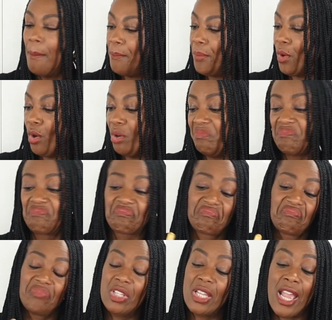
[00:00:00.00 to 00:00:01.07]
But
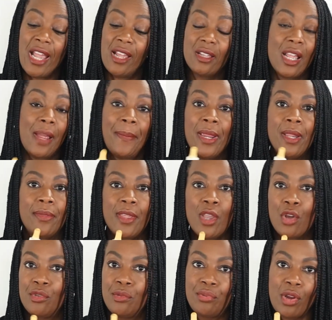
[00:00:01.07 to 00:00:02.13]
yeah, I mean, the
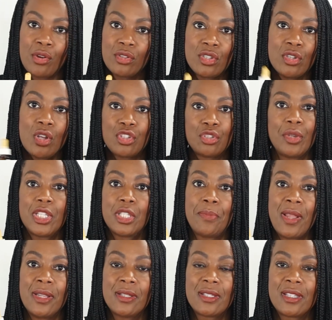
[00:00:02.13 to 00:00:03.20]
Ordinary products are not too
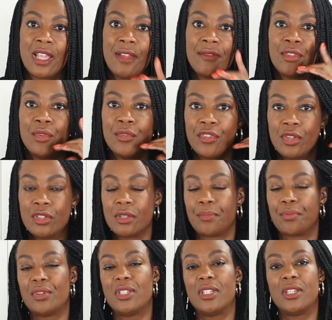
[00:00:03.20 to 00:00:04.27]
expensive. The reviews are
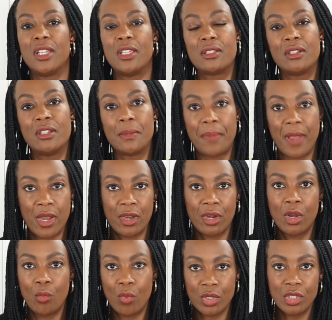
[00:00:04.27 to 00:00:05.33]
pretty decent depending
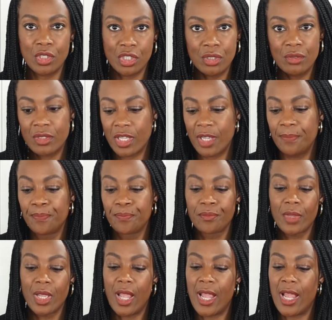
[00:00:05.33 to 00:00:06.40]
on what you're using,
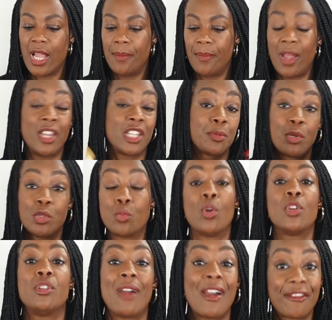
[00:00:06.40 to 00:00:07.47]
and I suppose
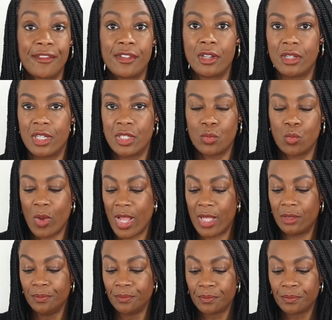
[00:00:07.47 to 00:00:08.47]
what you're after as well.